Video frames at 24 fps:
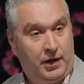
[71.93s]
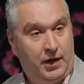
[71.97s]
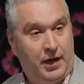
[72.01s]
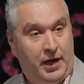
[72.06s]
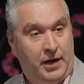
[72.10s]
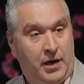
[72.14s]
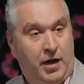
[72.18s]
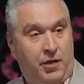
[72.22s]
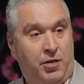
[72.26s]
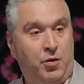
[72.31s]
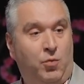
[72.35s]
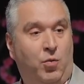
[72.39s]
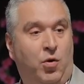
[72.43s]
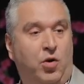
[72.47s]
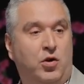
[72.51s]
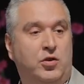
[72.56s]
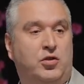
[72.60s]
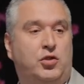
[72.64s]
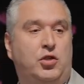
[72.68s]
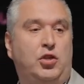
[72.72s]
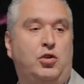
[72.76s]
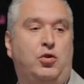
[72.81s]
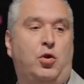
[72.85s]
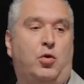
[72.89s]
In other
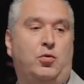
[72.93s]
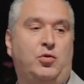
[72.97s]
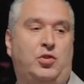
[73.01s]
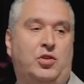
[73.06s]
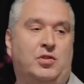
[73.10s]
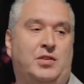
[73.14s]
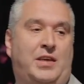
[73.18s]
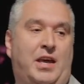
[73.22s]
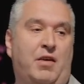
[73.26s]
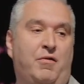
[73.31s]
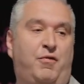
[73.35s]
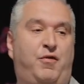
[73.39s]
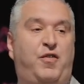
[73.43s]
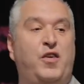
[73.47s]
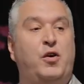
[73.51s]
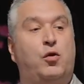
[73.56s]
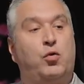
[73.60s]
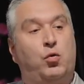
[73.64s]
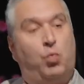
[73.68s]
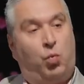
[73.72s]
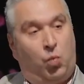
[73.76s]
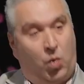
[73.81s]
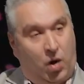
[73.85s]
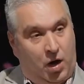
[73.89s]
words, you don't just get filled
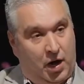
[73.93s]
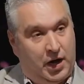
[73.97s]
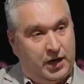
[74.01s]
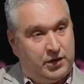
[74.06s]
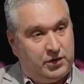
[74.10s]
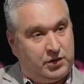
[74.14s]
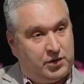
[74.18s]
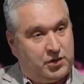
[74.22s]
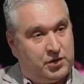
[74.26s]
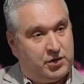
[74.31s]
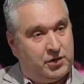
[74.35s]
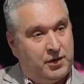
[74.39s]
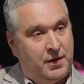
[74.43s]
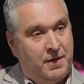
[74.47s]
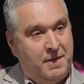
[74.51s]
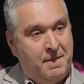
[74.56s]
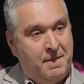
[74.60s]
once.